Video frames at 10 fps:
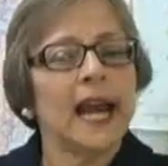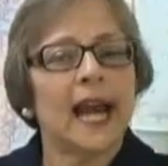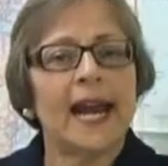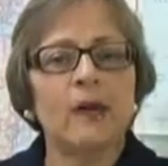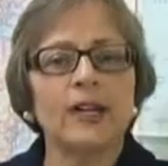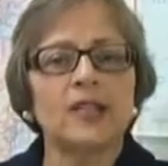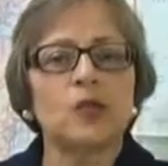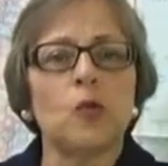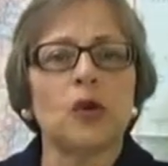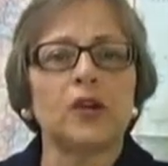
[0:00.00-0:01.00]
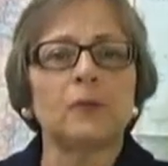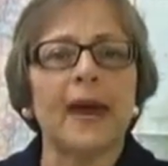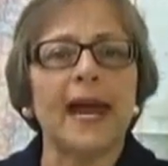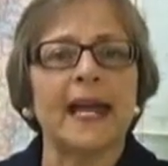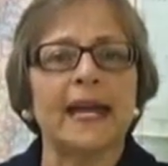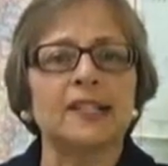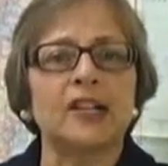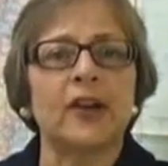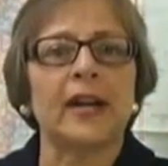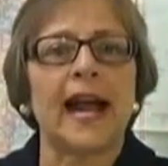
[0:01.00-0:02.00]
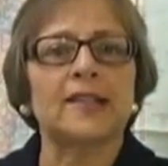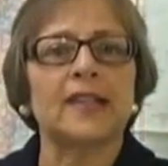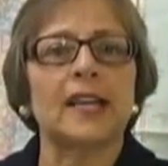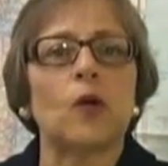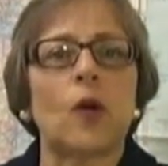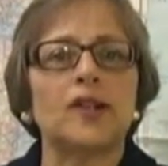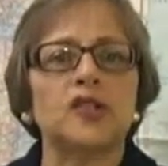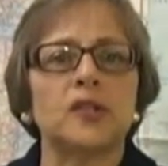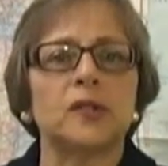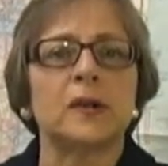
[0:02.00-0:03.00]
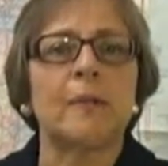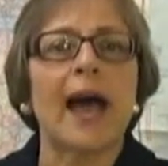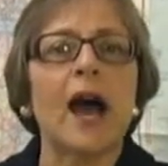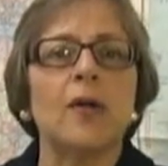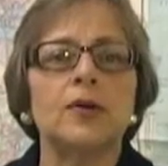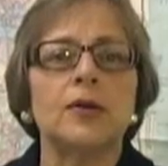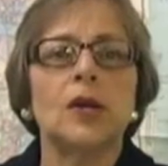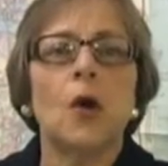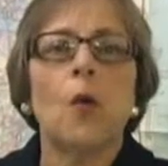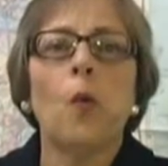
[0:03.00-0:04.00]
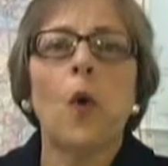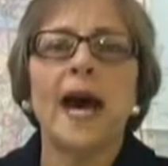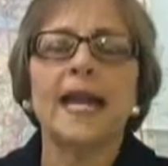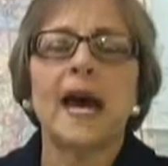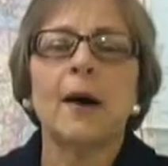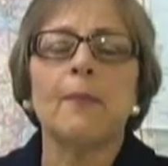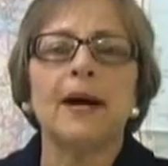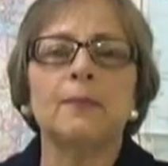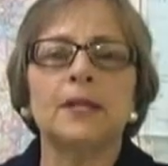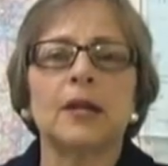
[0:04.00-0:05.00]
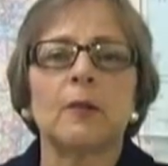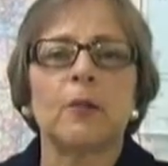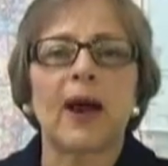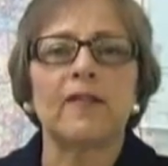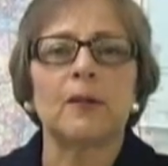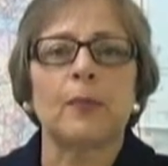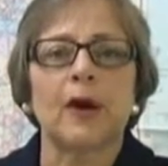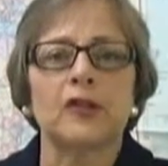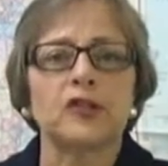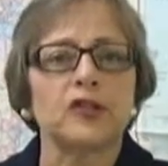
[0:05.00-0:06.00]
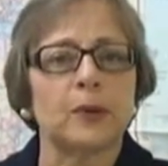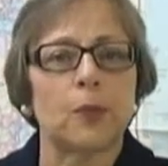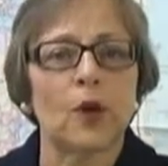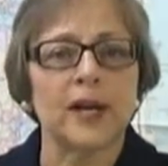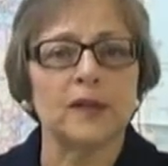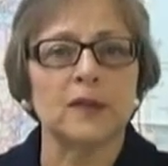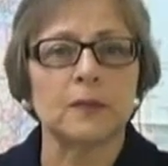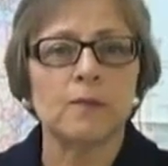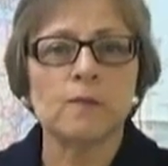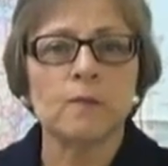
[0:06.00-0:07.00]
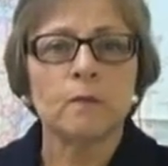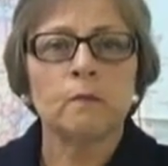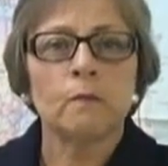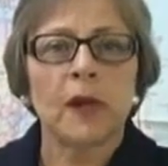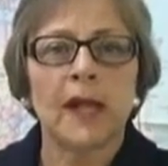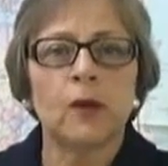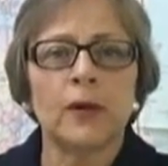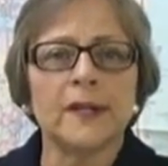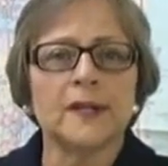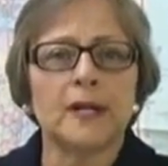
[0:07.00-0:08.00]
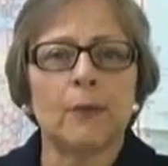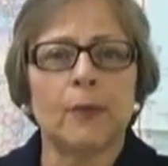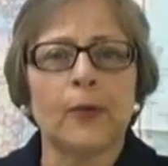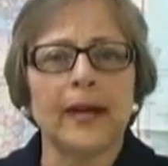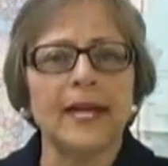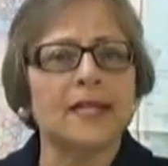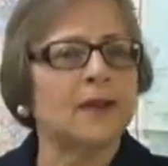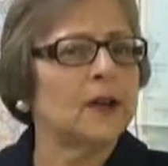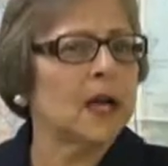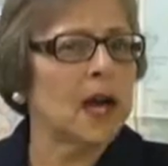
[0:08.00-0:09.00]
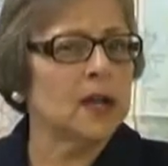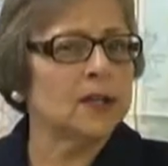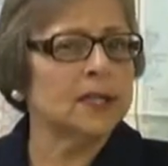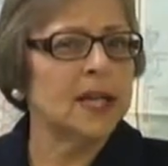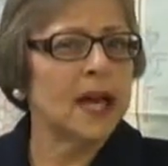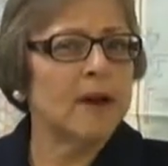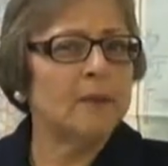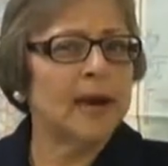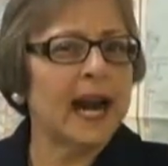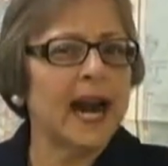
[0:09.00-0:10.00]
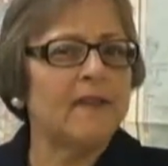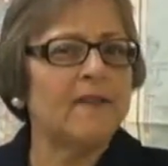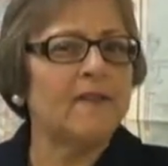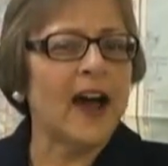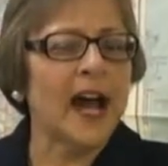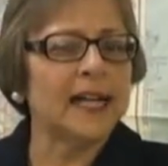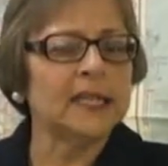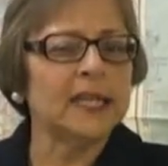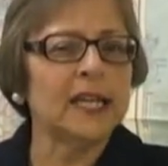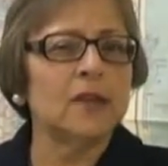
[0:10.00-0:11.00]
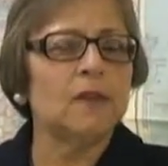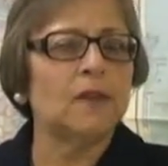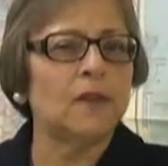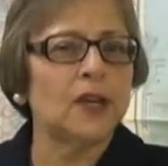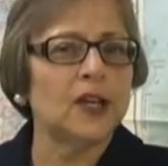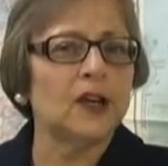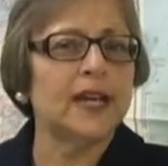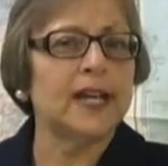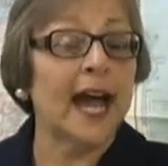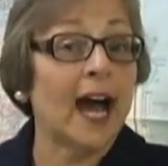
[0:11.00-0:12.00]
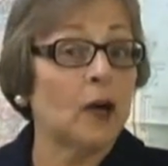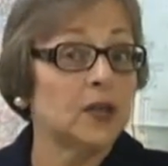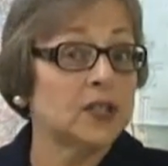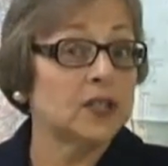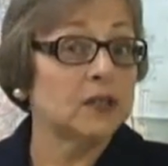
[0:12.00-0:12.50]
And I went to the World Bank and I started asking questions about what a public-private partnership was. It was pretty difficult, but I finally figured it out.